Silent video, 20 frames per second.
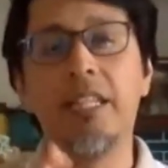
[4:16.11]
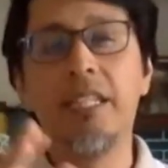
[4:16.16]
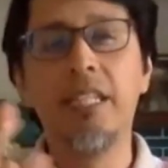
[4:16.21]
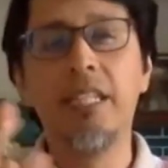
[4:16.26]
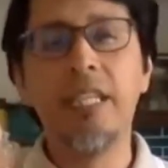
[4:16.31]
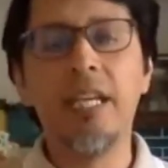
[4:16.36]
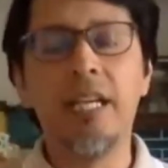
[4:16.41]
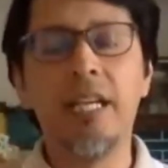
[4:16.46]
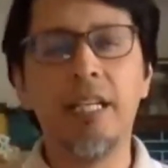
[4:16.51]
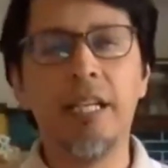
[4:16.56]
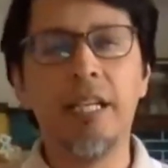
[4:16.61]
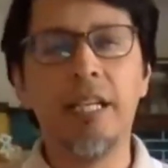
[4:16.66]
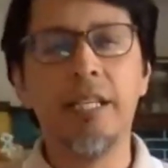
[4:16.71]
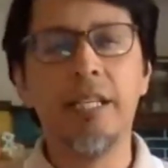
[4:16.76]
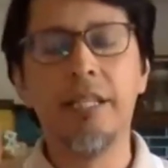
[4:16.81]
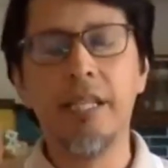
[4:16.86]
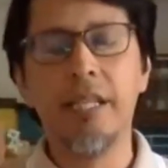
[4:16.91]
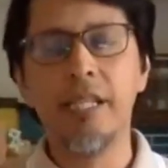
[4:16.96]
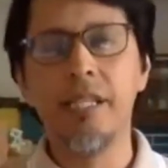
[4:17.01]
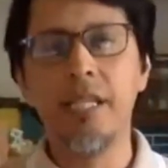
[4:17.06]
ideal
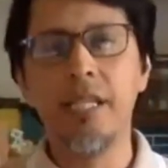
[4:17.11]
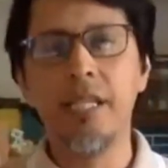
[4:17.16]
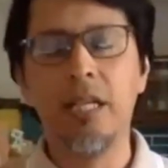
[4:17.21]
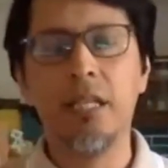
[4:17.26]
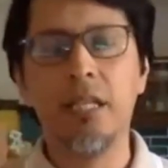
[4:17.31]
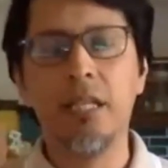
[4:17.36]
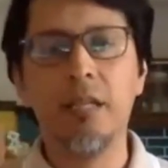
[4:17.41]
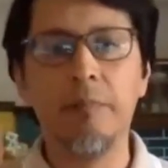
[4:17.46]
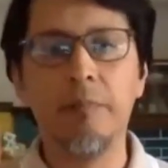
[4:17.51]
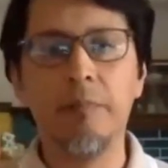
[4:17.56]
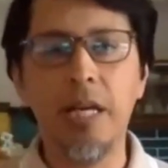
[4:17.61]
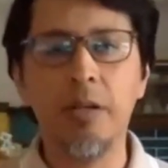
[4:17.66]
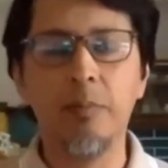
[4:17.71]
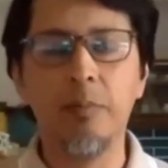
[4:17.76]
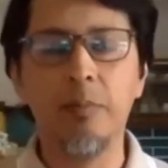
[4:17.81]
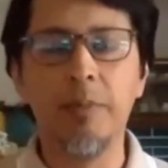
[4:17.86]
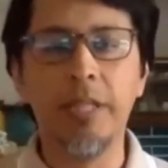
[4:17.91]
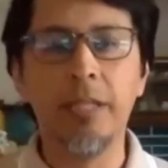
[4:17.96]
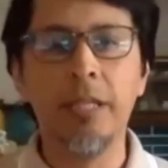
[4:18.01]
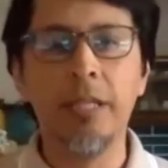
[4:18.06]
intestinal
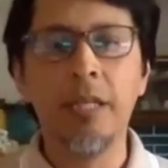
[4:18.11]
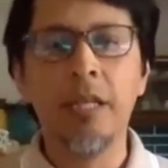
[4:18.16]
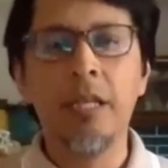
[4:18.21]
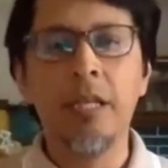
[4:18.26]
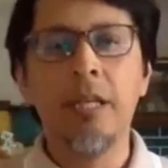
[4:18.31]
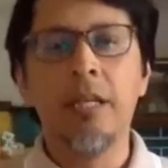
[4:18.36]
environment